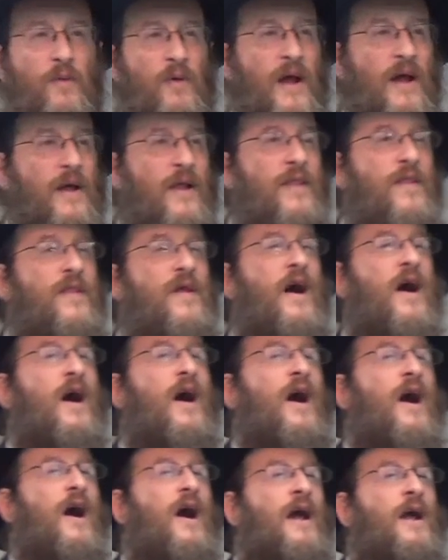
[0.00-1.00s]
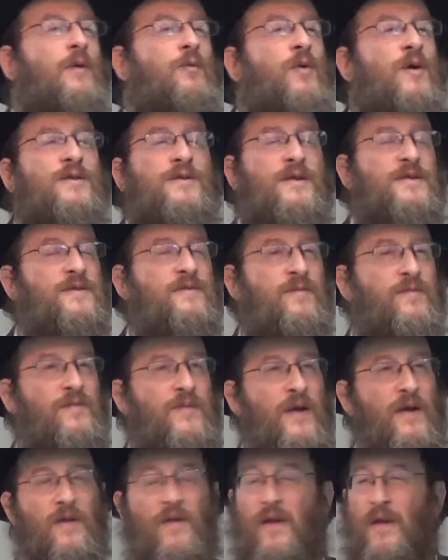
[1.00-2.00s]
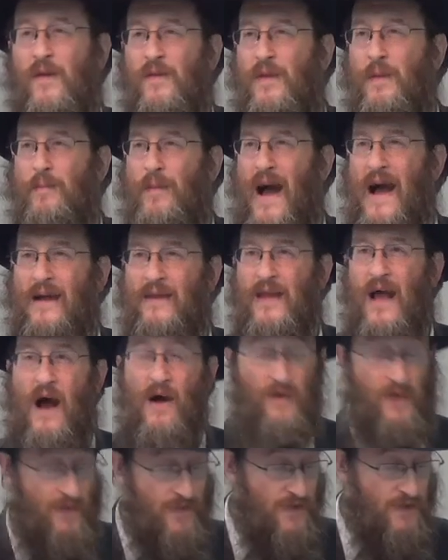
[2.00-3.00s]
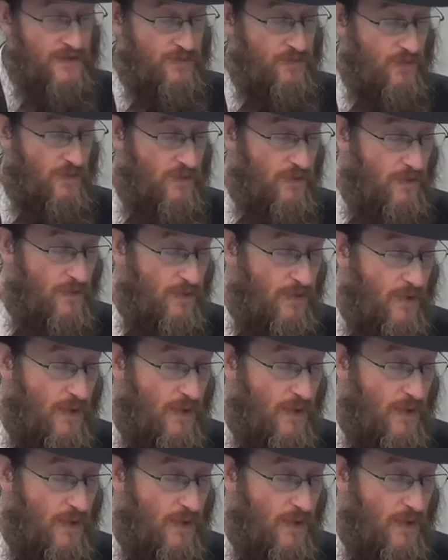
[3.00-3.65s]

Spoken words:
in the high, one doesn't feel the back down in this world,